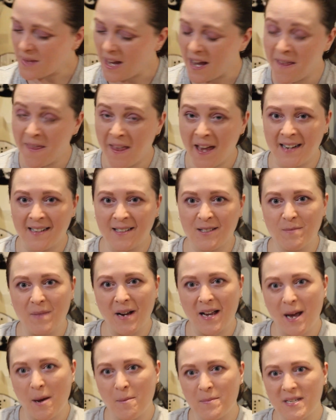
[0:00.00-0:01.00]
that is
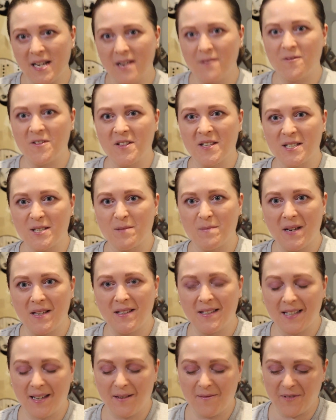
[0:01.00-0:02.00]
my update for this
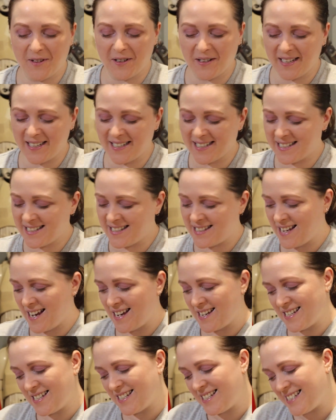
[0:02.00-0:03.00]
month. I'm very
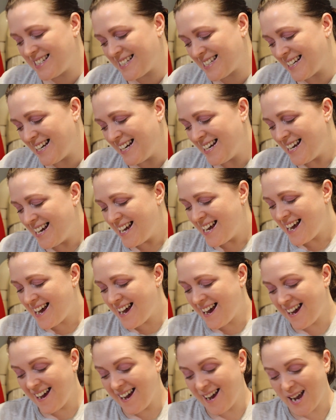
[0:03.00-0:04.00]
excited,
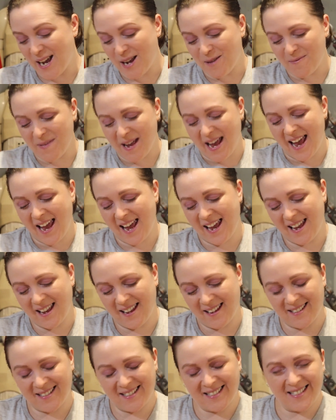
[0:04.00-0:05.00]

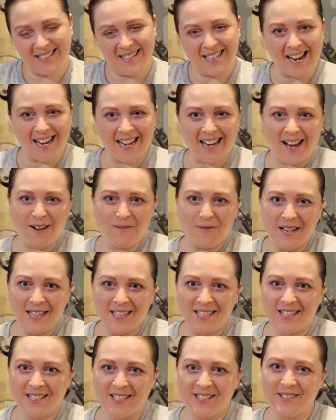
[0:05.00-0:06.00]
and I can't
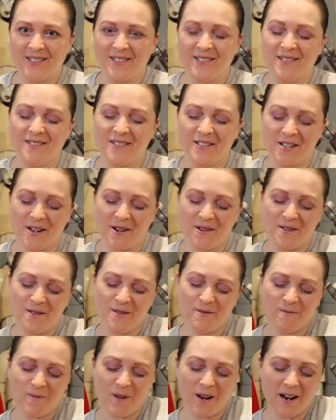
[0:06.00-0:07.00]
wait to show
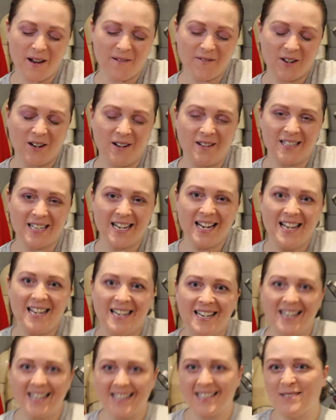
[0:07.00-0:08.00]
you what I've got
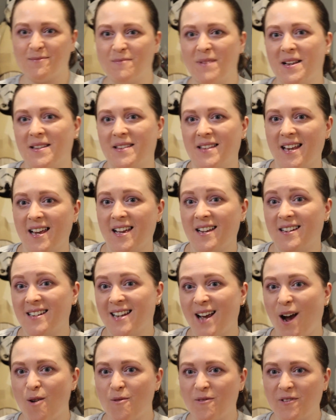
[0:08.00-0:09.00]
next month, and
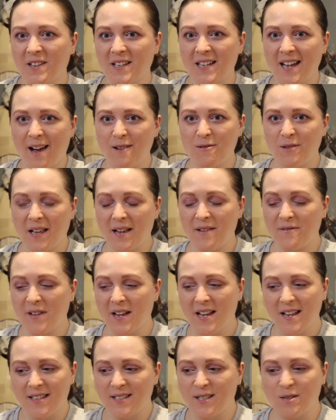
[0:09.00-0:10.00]
hopefully I will have
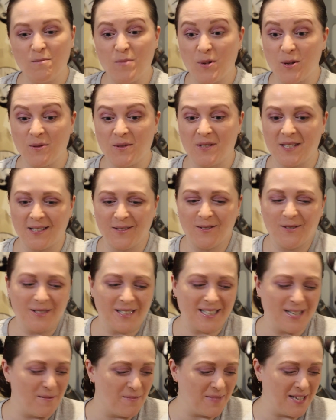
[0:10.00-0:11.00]
some boots or
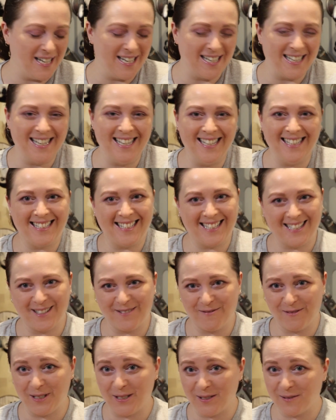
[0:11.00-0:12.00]
something that
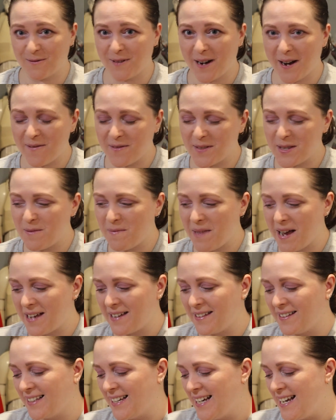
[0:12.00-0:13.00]
will arrive in the
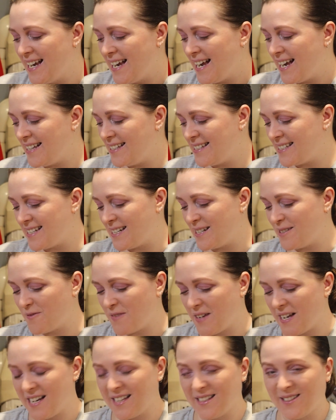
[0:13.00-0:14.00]
mail instead of
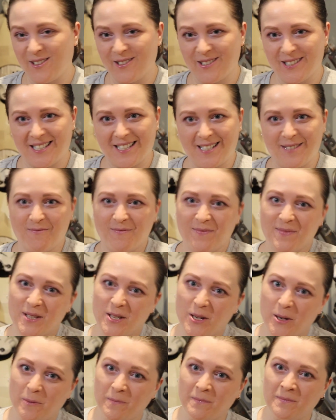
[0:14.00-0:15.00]
getting lost.
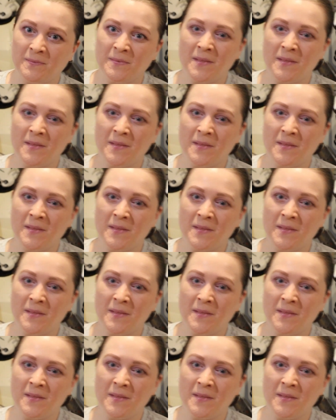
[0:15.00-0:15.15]
So